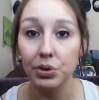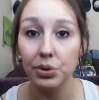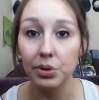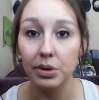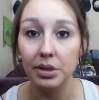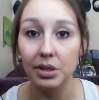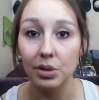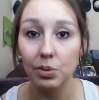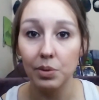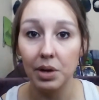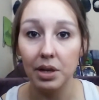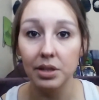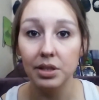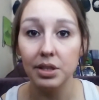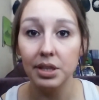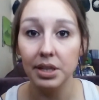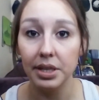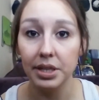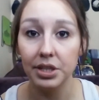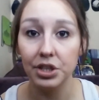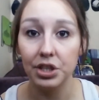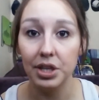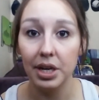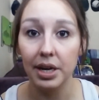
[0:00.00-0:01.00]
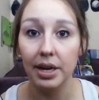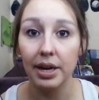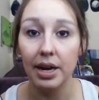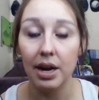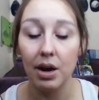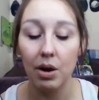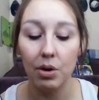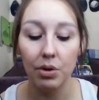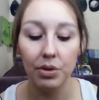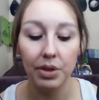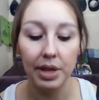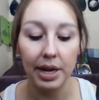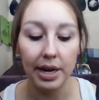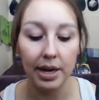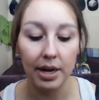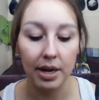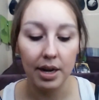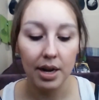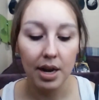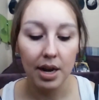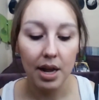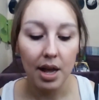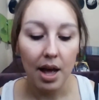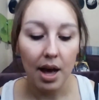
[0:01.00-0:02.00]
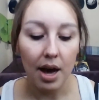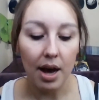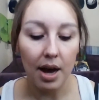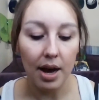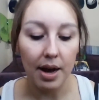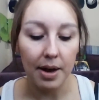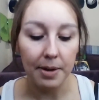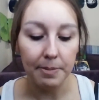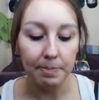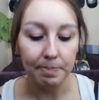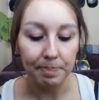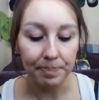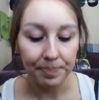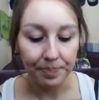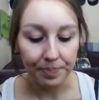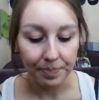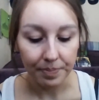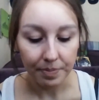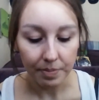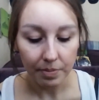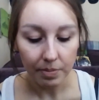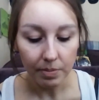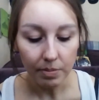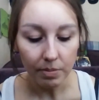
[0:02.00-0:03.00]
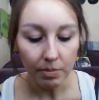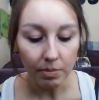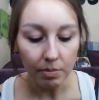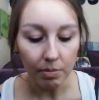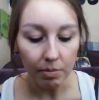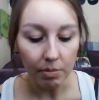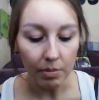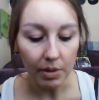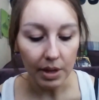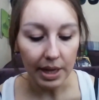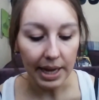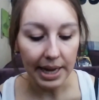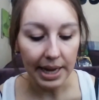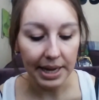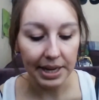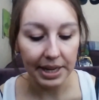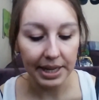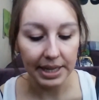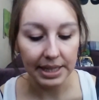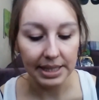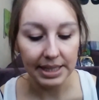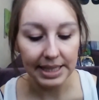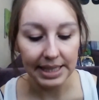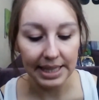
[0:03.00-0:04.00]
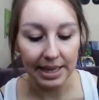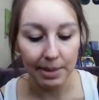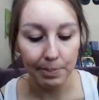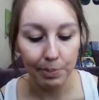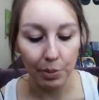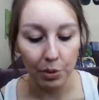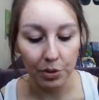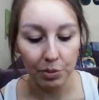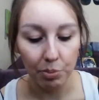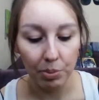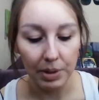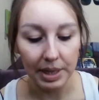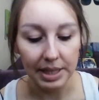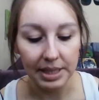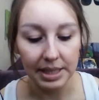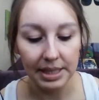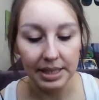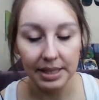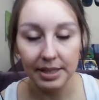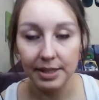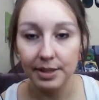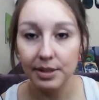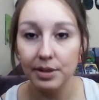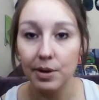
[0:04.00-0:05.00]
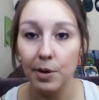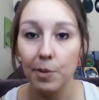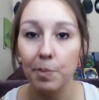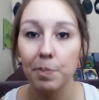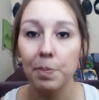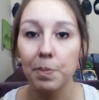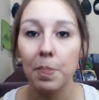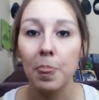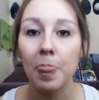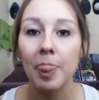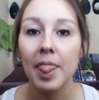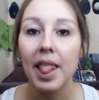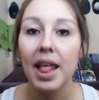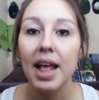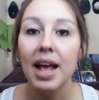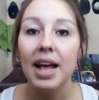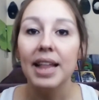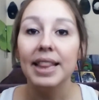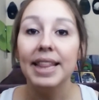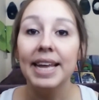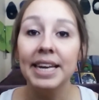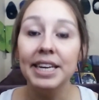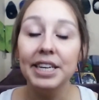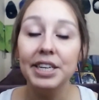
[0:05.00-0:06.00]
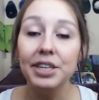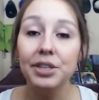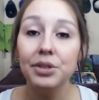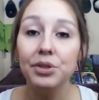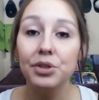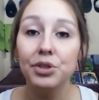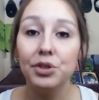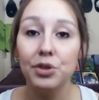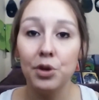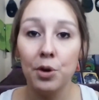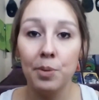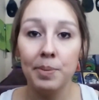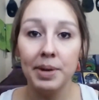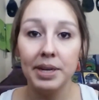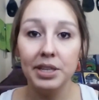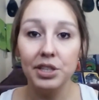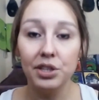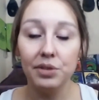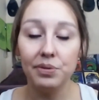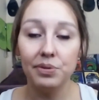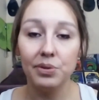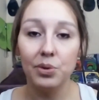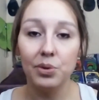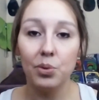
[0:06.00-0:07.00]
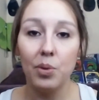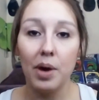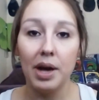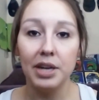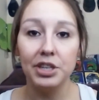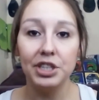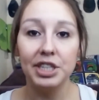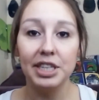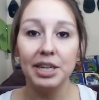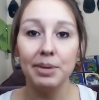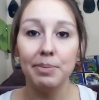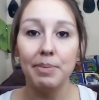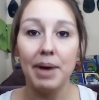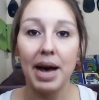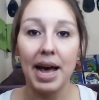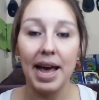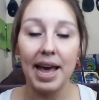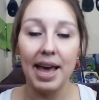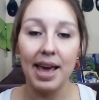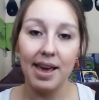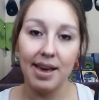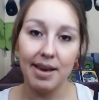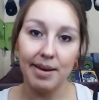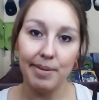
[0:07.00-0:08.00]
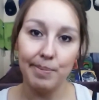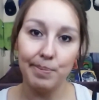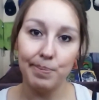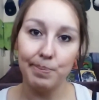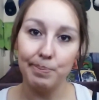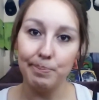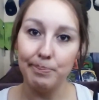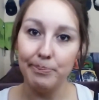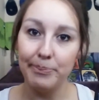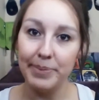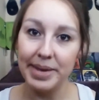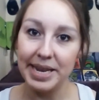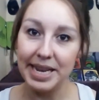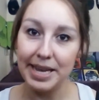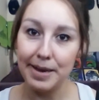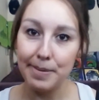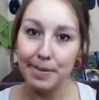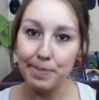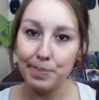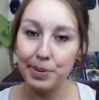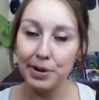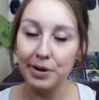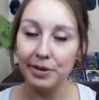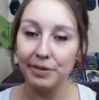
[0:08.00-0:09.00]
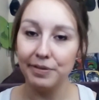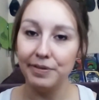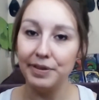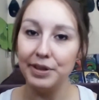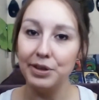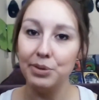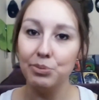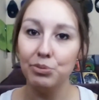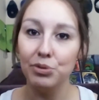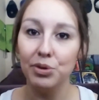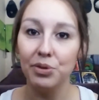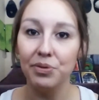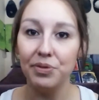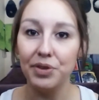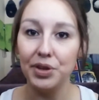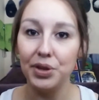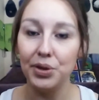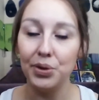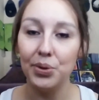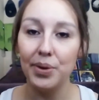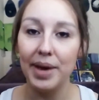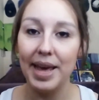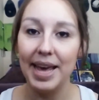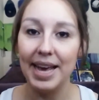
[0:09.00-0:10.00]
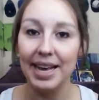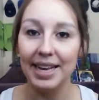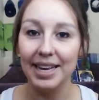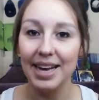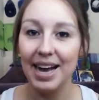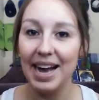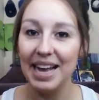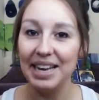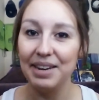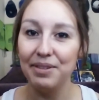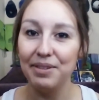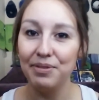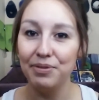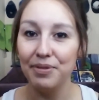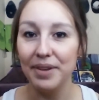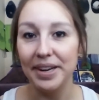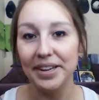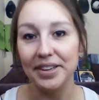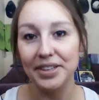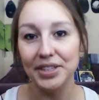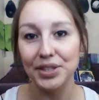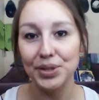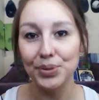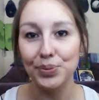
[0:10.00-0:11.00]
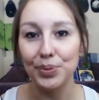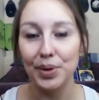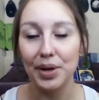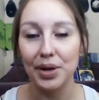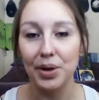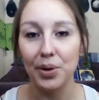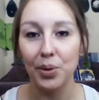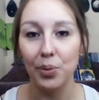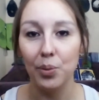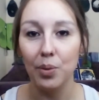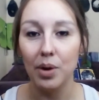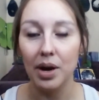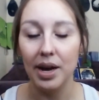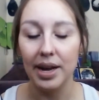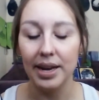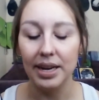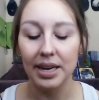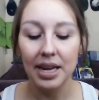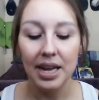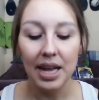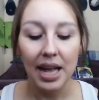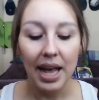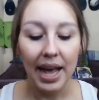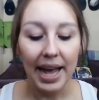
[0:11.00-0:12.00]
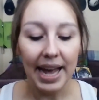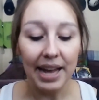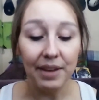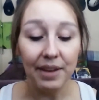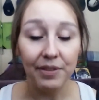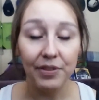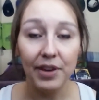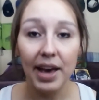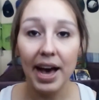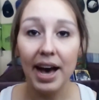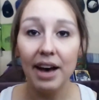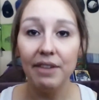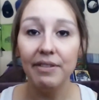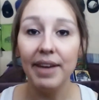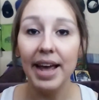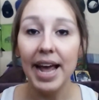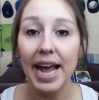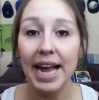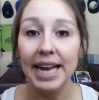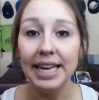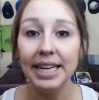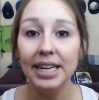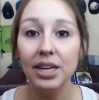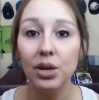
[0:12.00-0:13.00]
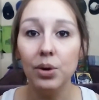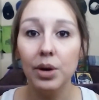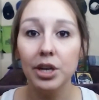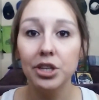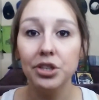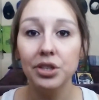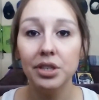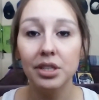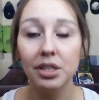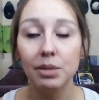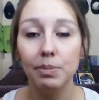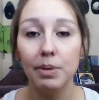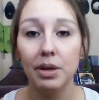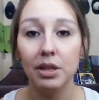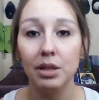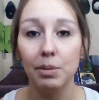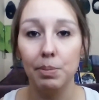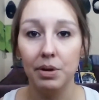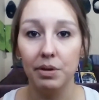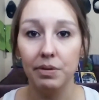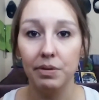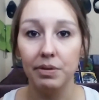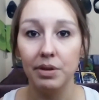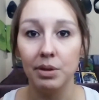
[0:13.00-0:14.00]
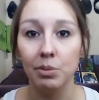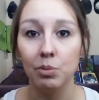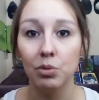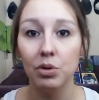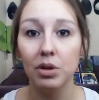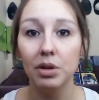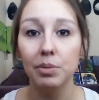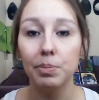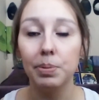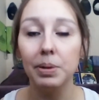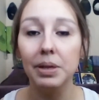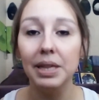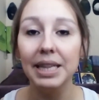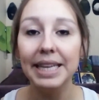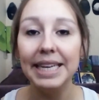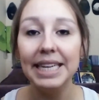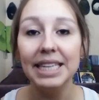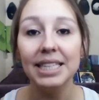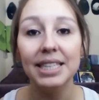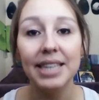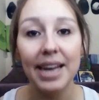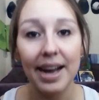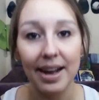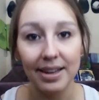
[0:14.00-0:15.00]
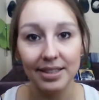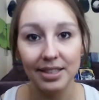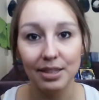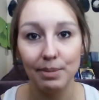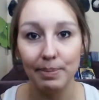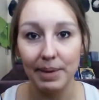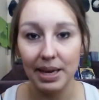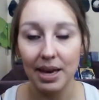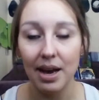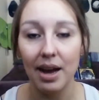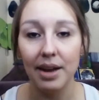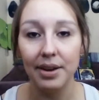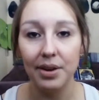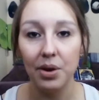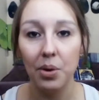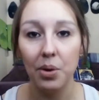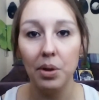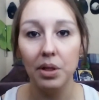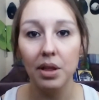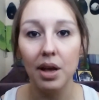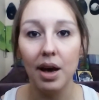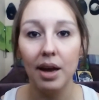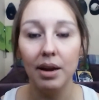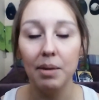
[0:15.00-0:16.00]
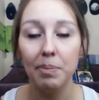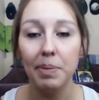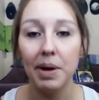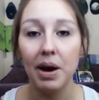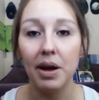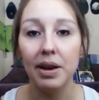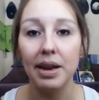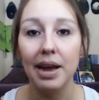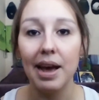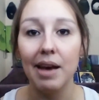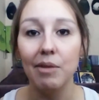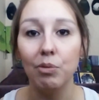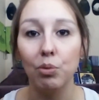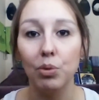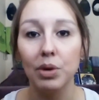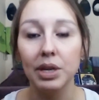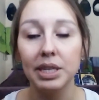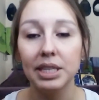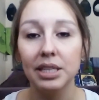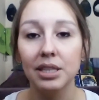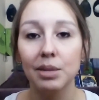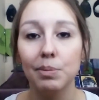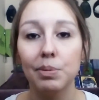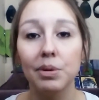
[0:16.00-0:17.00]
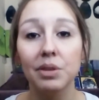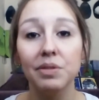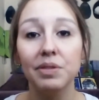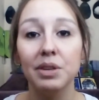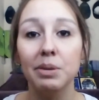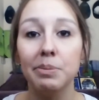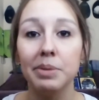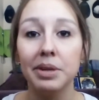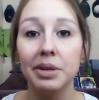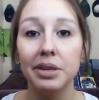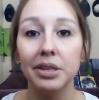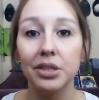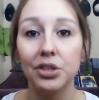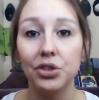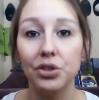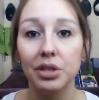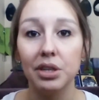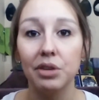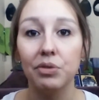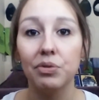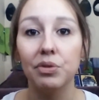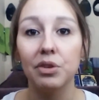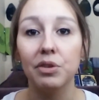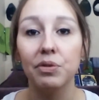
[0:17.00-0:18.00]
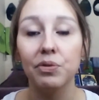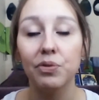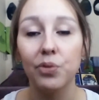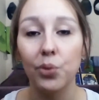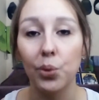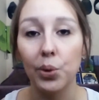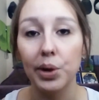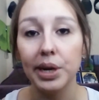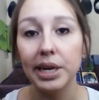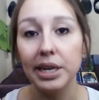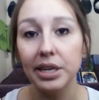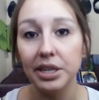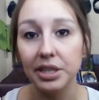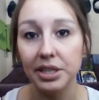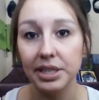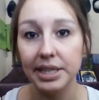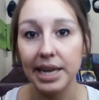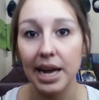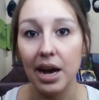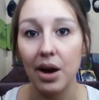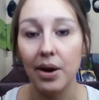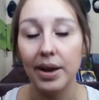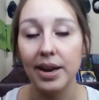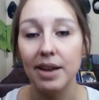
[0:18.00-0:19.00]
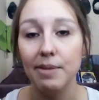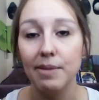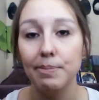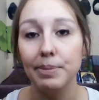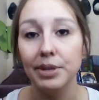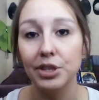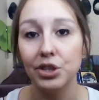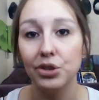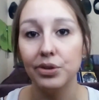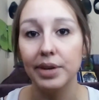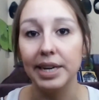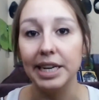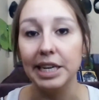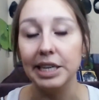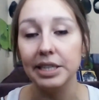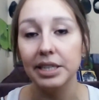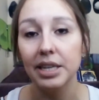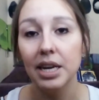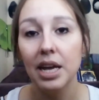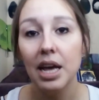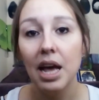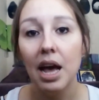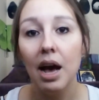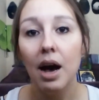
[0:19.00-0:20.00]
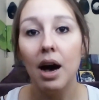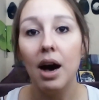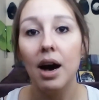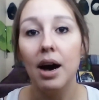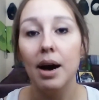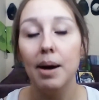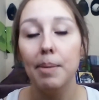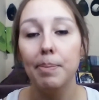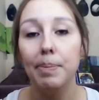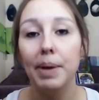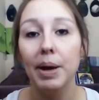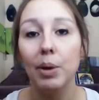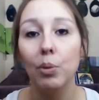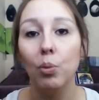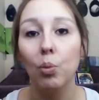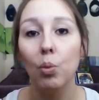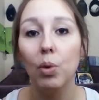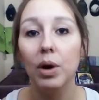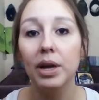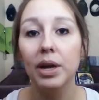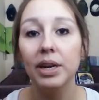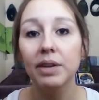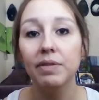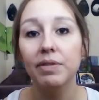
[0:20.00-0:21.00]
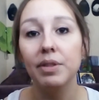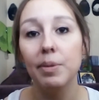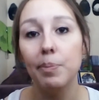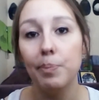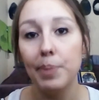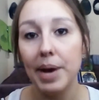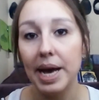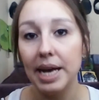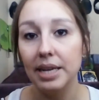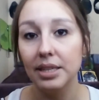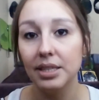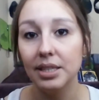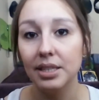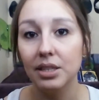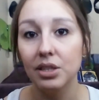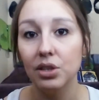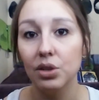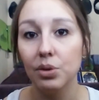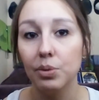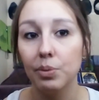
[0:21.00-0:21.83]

store as well, so you can check it out there, and you can see it both places. So thank you so much for watching my mini perfume review and kind of fragrance 101. If you have any questions about the perfume world, please ask me. I know a lot about it. I've worked in the perfume industry for 4 years now, and I've been trained by one of the best